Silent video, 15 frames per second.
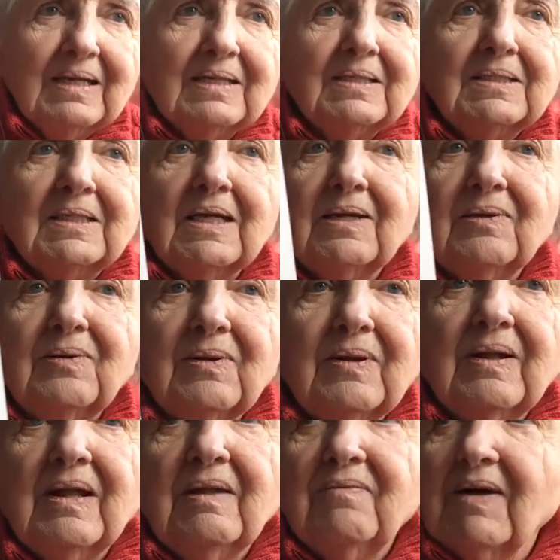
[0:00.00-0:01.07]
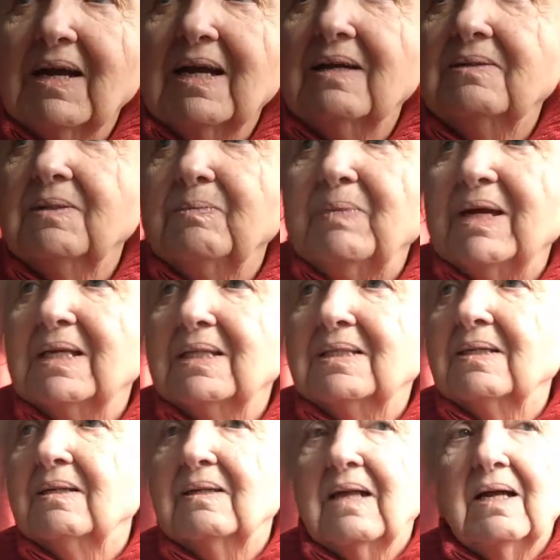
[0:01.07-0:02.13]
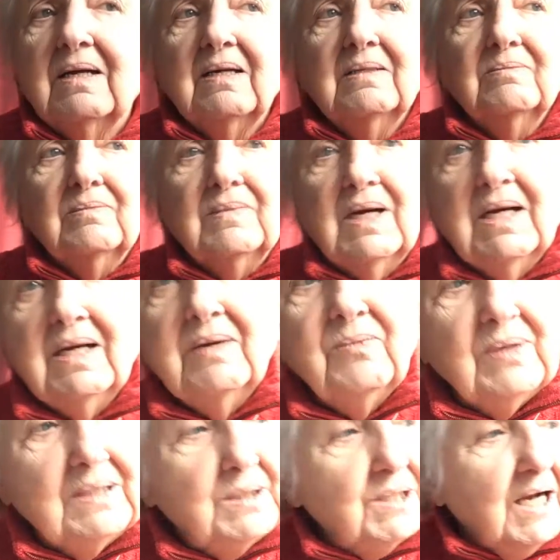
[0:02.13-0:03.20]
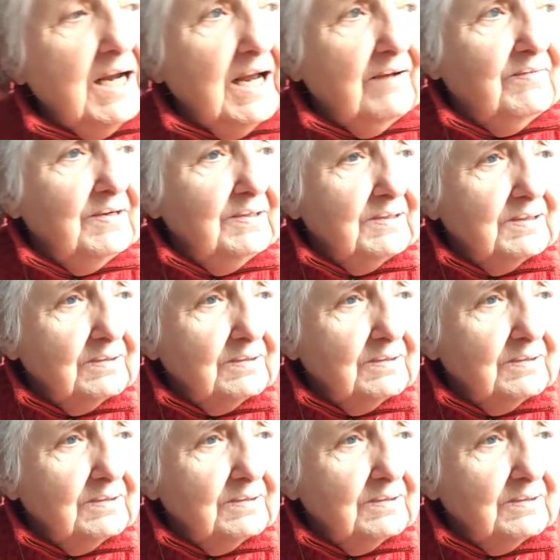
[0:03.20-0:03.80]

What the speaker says: So if I got a pencil on which I haven't,